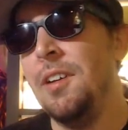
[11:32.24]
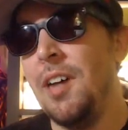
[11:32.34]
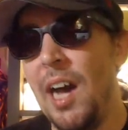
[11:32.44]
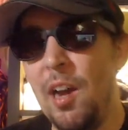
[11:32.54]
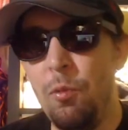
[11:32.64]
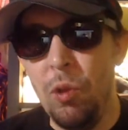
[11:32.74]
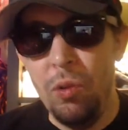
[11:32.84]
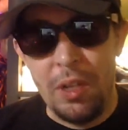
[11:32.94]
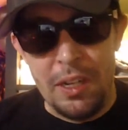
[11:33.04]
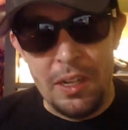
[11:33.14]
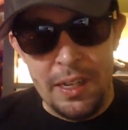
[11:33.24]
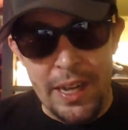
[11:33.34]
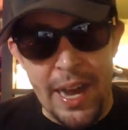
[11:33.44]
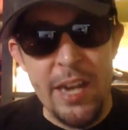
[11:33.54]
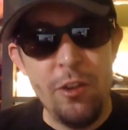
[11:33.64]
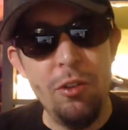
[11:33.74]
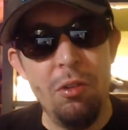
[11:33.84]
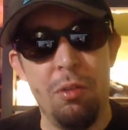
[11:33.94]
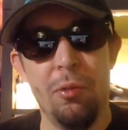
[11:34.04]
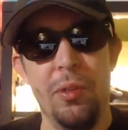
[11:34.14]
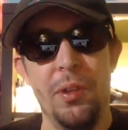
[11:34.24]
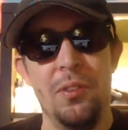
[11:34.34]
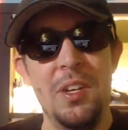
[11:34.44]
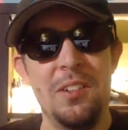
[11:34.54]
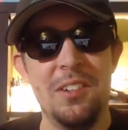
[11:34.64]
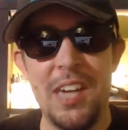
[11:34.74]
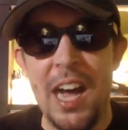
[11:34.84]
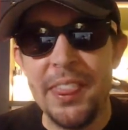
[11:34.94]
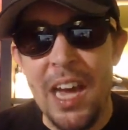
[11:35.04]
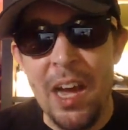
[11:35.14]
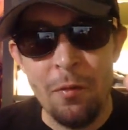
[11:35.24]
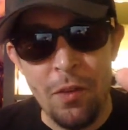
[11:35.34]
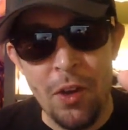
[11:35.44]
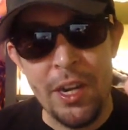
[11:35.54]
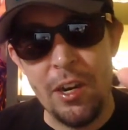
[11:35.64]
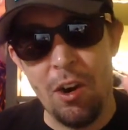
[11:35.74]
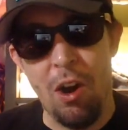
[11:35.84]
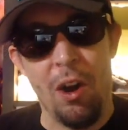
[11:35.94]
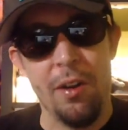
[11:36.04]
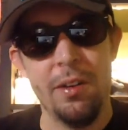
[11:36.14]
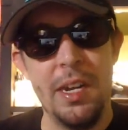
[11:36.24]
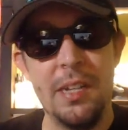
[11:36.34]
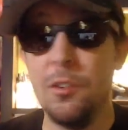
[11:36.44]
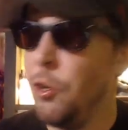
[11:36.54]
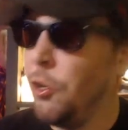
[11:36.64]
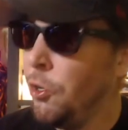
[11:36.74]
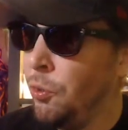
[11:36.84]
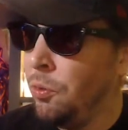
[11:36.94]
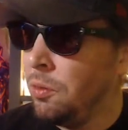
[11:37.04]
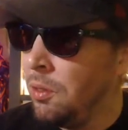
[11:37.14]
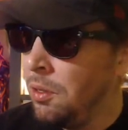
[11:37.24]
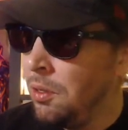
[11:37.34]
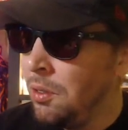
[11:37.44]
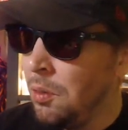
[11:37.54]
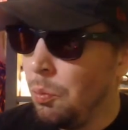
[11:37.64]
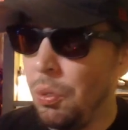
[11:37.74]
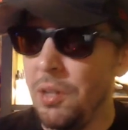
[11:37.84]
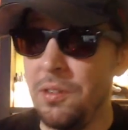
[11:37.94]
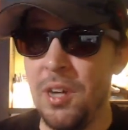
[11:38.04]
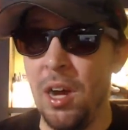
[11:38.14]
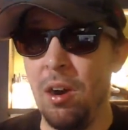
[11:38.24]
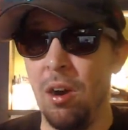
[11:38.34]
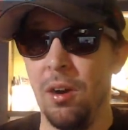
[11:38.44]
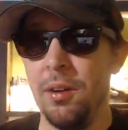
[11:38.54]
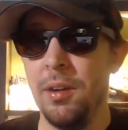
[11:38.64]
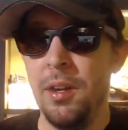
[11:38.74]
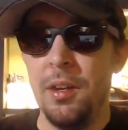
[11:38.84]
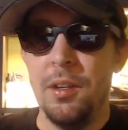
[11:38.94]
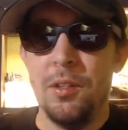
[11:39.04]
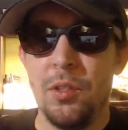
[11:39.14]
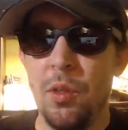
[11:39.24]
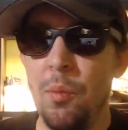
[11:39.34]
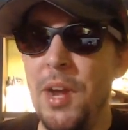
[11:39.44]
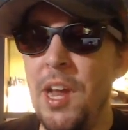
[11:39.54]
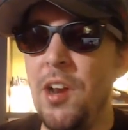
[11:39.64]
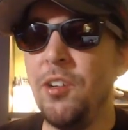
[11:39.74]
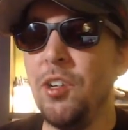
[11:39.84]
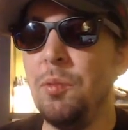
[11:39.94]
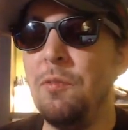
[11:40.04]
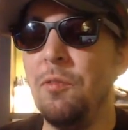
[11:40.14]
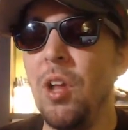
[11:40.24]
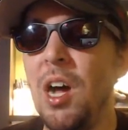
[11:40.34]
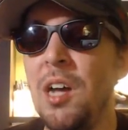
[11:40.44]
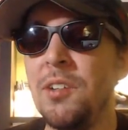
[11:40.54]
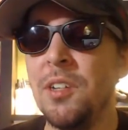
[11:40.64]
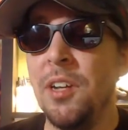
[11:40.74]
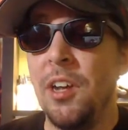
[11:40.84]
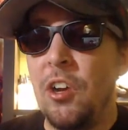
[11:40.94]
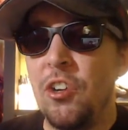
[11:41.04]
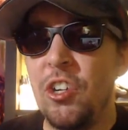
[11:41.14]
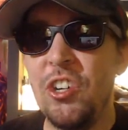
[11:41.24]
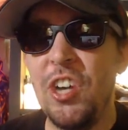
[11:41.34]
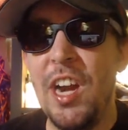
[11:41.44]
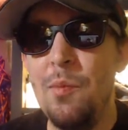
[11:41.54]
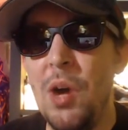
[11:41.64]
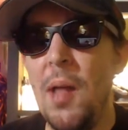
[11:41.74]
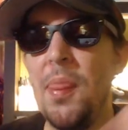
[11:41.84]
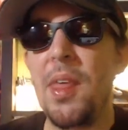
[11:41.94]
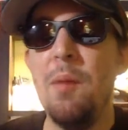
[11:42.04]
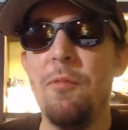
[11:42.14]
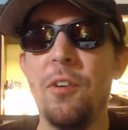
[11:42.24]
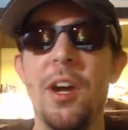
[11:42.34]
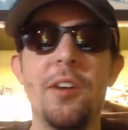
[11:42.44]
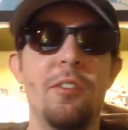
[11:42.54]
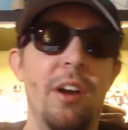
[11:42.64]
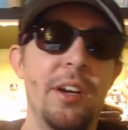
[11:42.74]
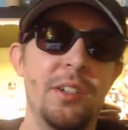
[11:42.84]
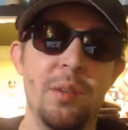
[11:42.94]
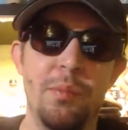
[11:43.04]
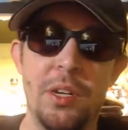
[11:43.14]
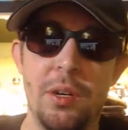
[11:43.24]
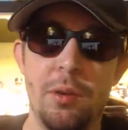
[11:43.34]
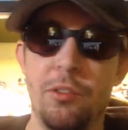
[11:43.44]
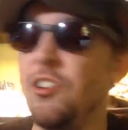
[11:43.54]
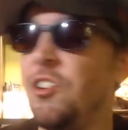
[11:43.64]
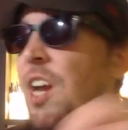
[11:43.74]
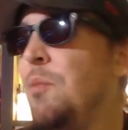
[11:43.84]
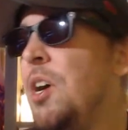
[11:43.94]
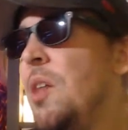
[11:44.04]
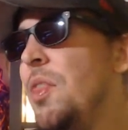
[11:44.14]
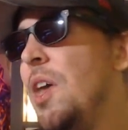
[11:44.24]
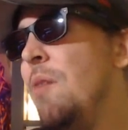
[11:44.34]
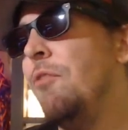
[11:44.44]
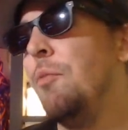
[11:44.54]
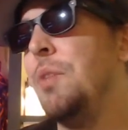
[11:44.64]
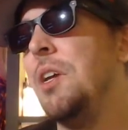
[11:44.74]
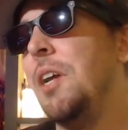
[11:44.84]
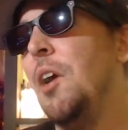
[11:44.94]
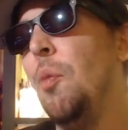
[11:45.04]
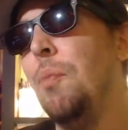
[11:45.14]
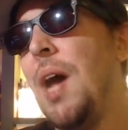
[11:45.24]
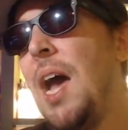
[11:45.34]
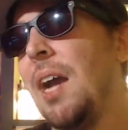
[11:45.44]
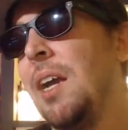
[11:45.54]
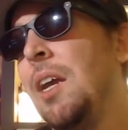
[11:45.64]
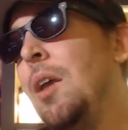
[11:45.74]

I will guide you through this. It's not that fucking hard. It's new, but it's not hard. So the managers we've lost, shame on them for not trying something new. Shame on them for being held back